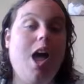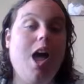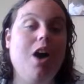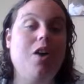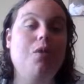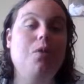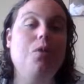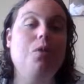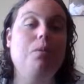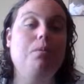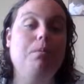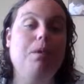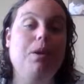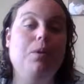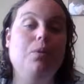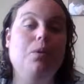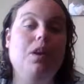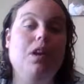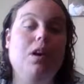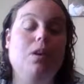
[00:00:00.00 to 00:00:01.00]
I will
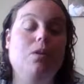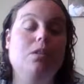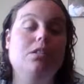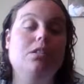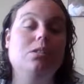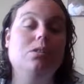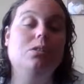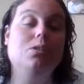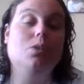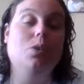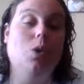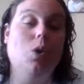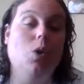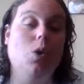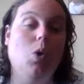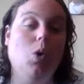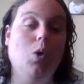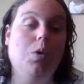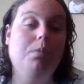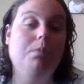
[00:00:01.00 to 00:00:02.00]
admit, when I was in
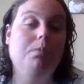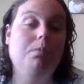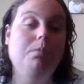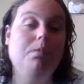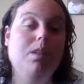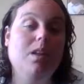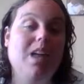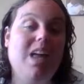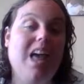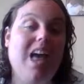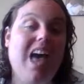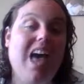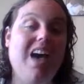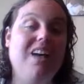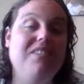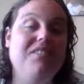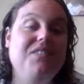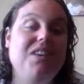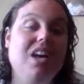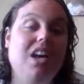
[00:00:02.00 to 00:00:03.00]
school,
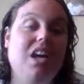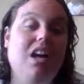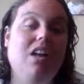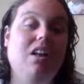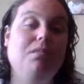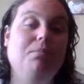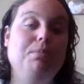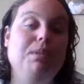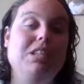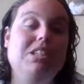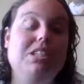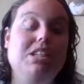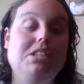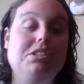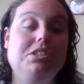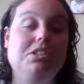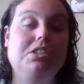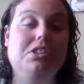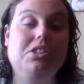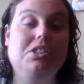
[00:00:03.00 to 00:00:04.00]
I felt
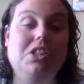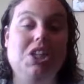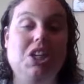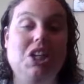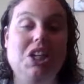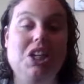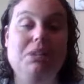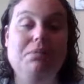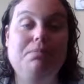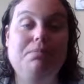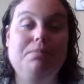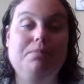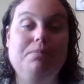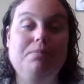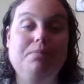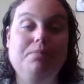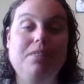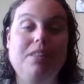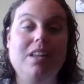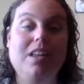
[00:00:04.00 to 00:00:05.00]
misunderstood.
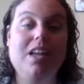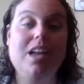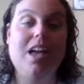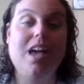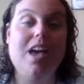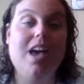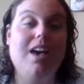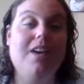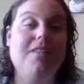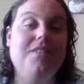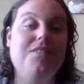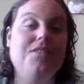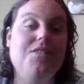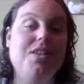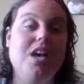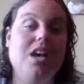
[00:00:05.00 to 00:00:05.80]
I